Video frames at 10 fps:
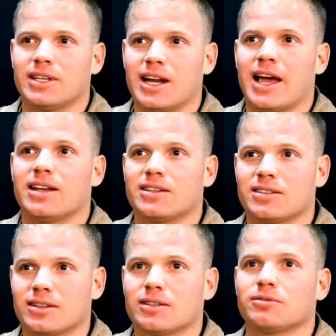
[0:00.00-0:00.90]
I had to
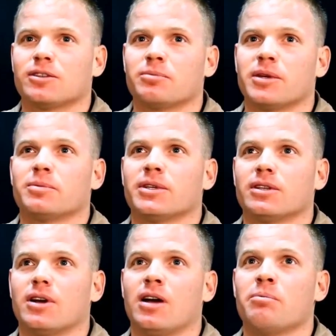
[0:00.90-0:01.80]
sit there for
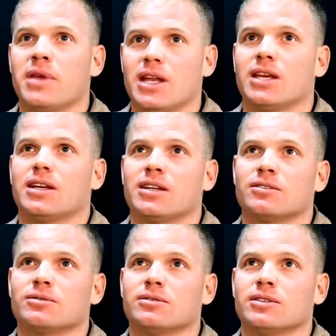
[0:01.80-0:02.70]
a minute
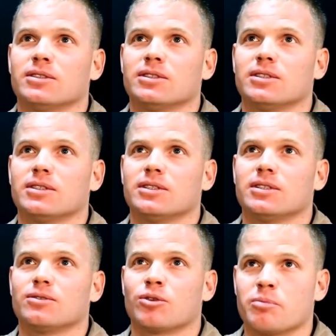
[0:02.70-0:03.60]
and
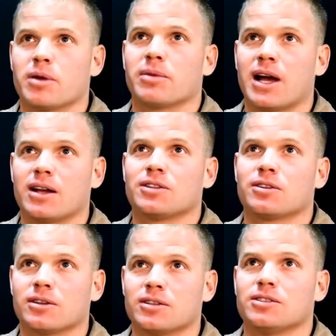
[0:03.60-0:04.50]
remember how
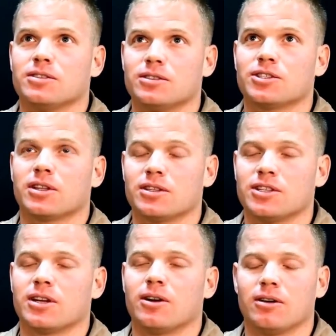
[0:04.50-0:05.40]
to shut the
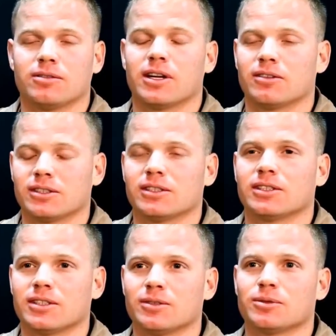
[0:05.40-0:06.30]
jet off and
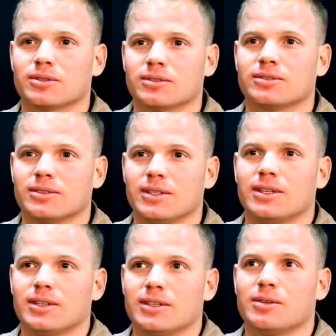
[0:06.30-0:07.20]
everything. It was
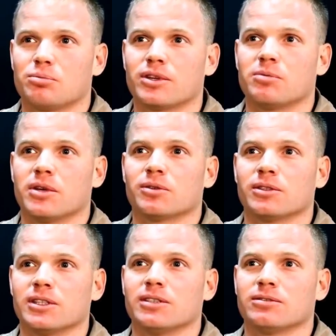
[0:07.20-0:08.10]
pretty big
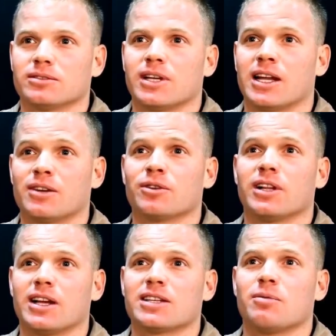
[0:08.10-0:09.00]
relief. I didn't
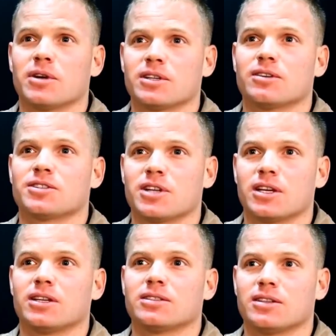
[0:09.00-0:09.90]
realize how much I was
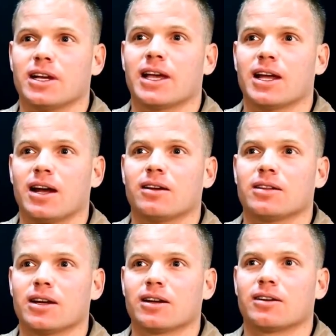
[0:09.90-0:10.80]
shaking until I got out
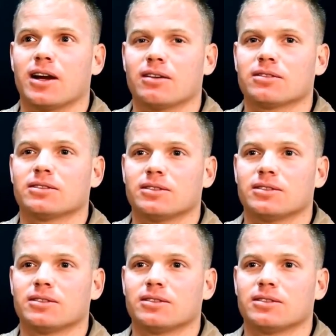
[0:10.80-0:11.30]
of the aircraft.